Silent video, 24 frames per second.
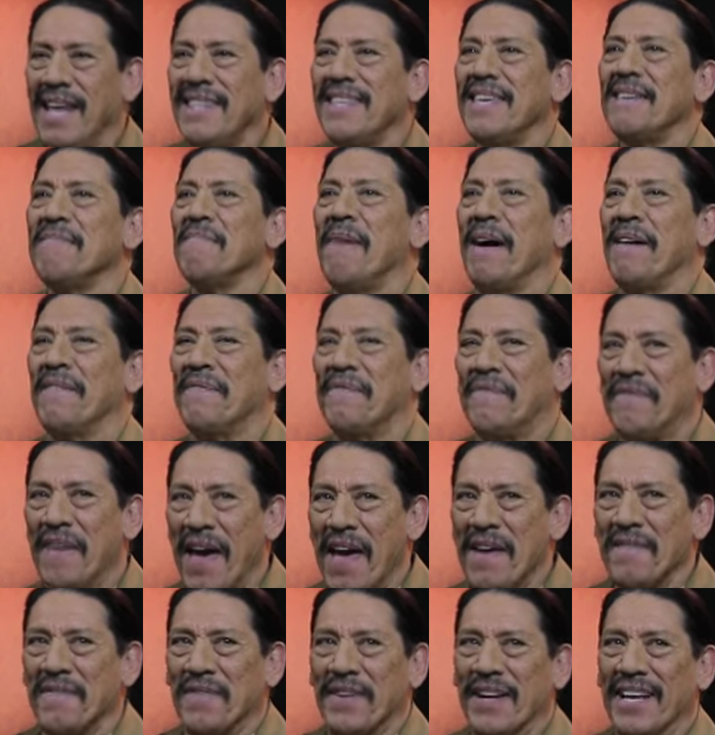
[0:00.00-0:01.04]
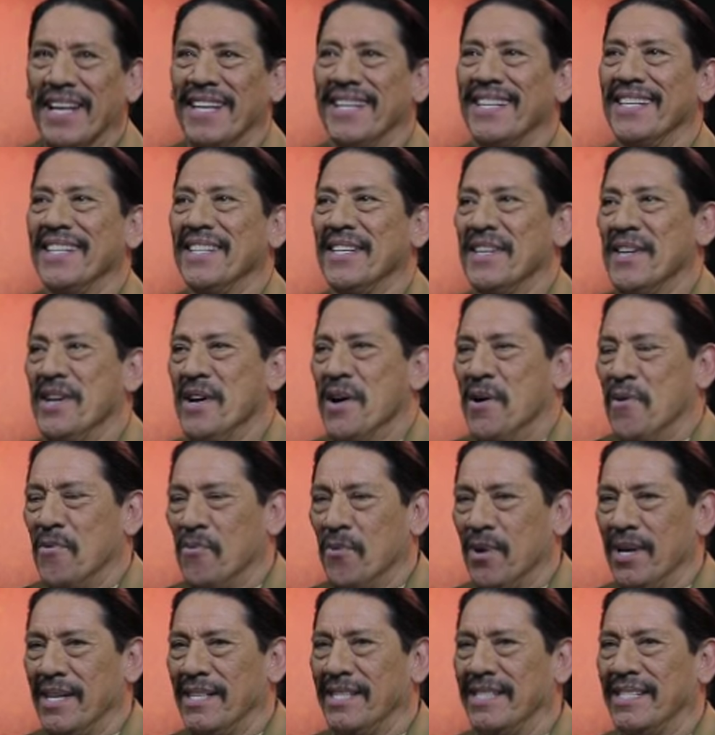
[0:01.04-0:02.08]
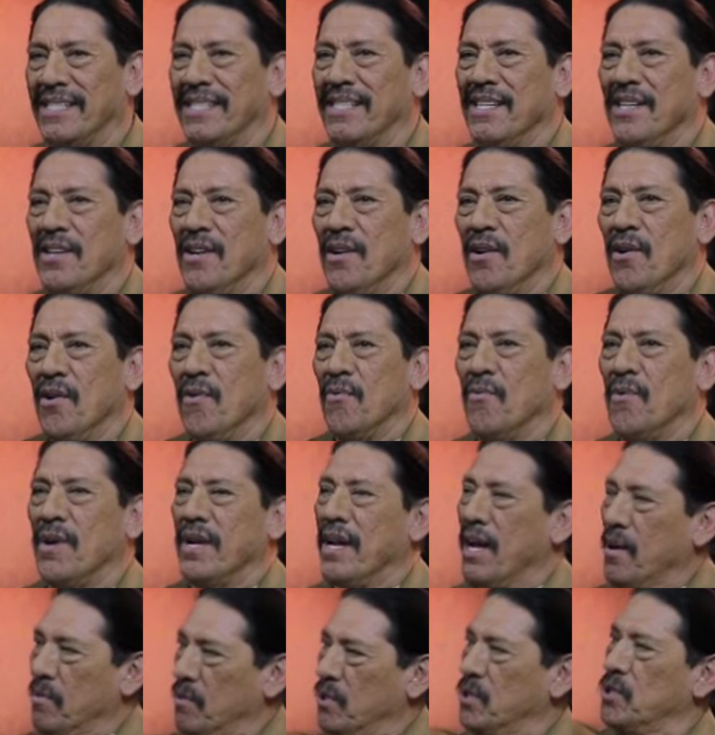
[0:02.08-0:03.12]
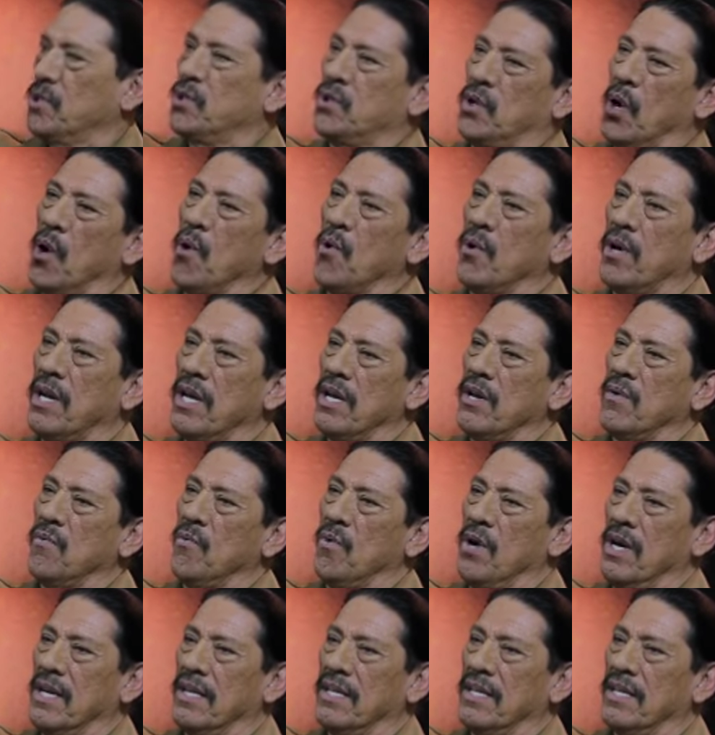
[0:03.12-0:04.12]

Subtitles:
I think my favorite was when I was choking